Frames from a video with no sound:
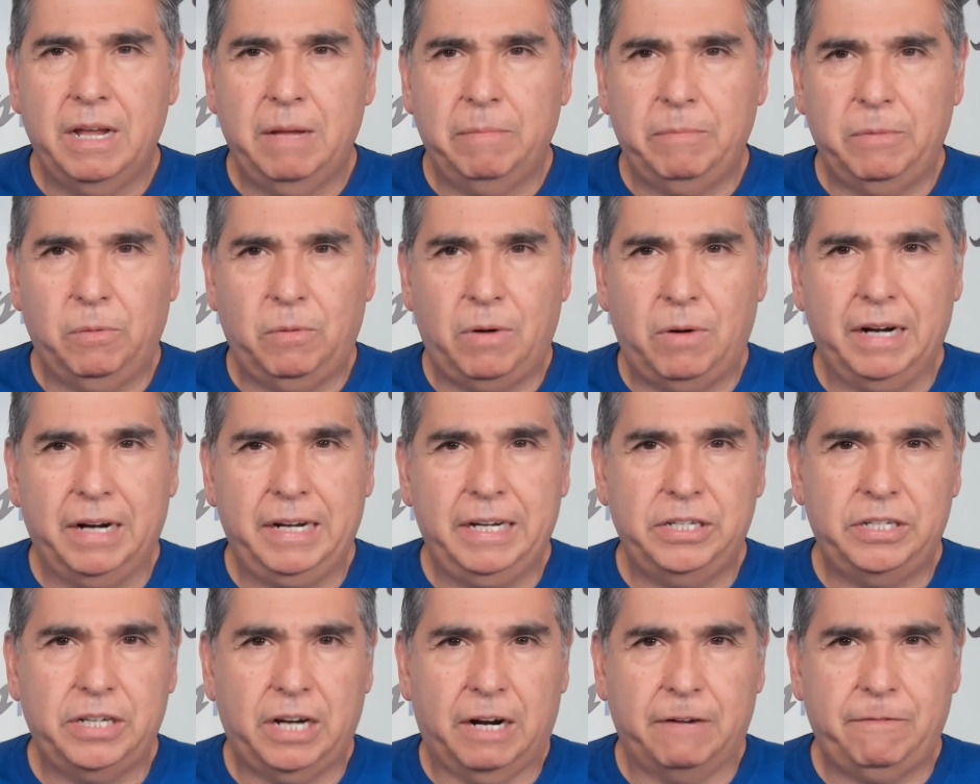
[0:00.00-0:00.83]

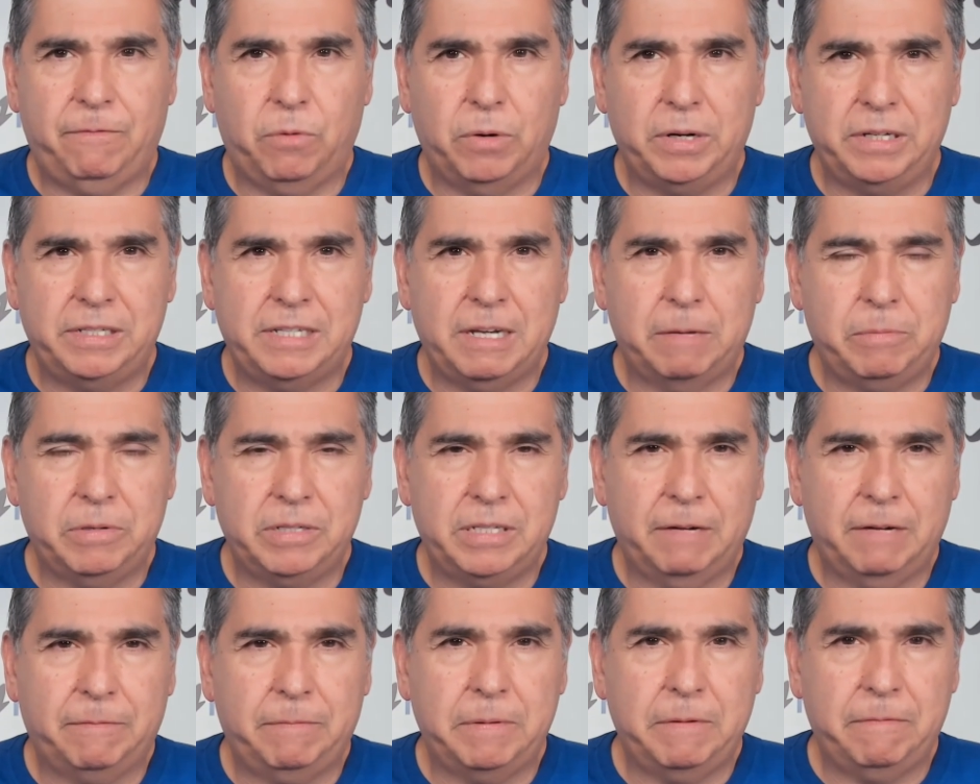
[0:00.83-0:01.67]
Milwaukee shot
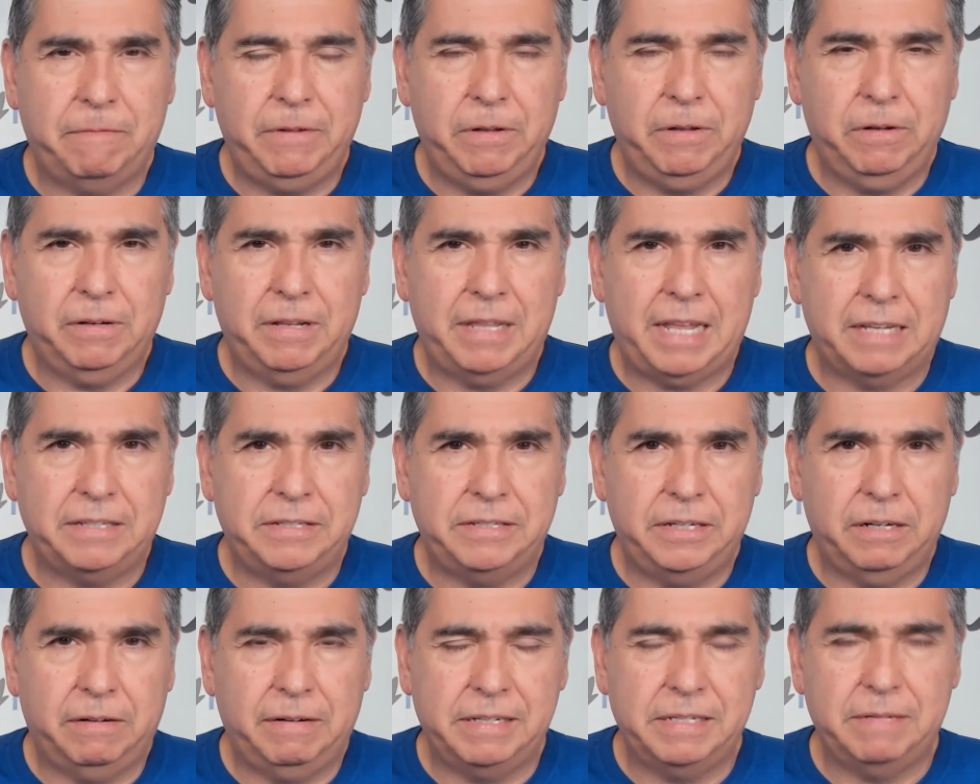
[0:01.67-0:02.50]
47% from the field in that
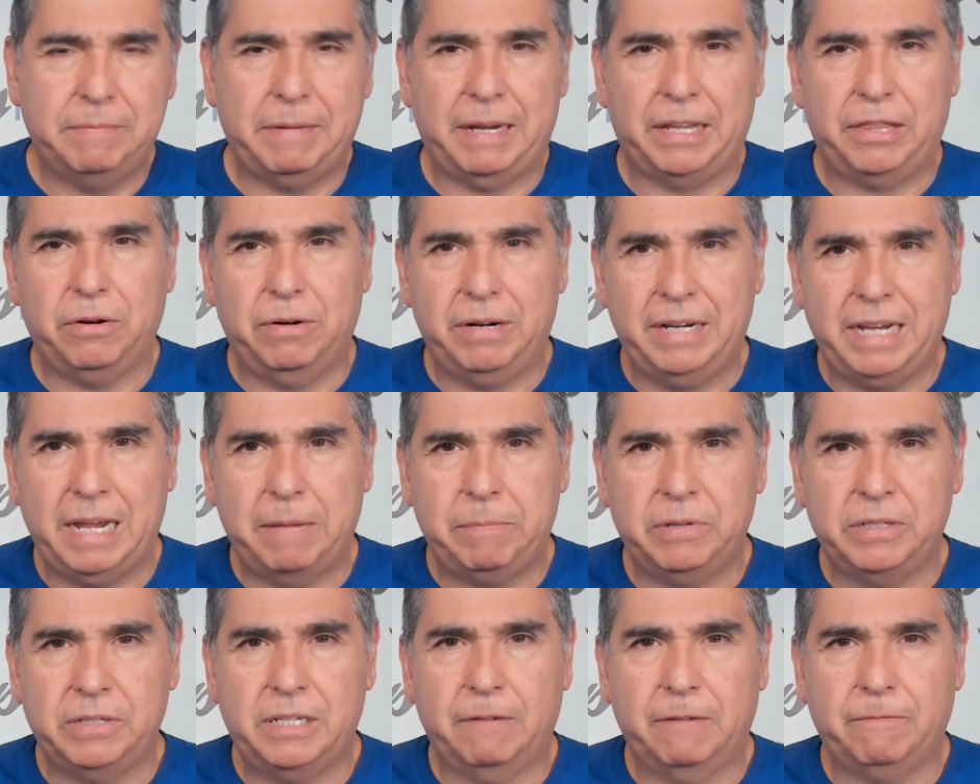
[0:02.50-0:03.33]
series, made
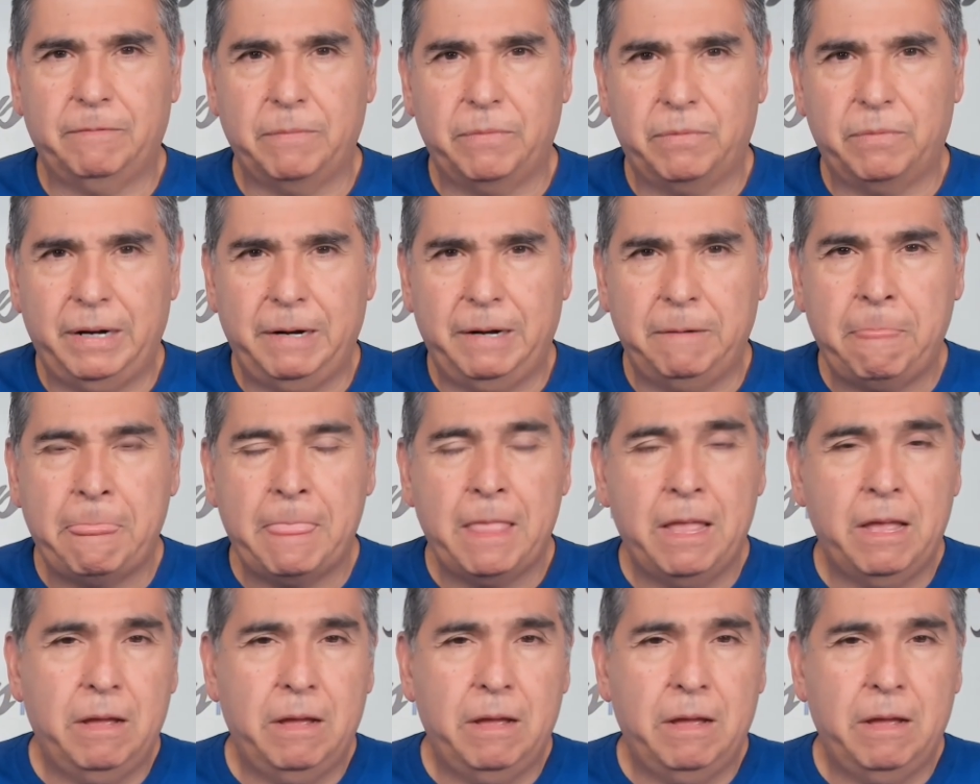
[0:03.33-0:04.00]
38% from 3.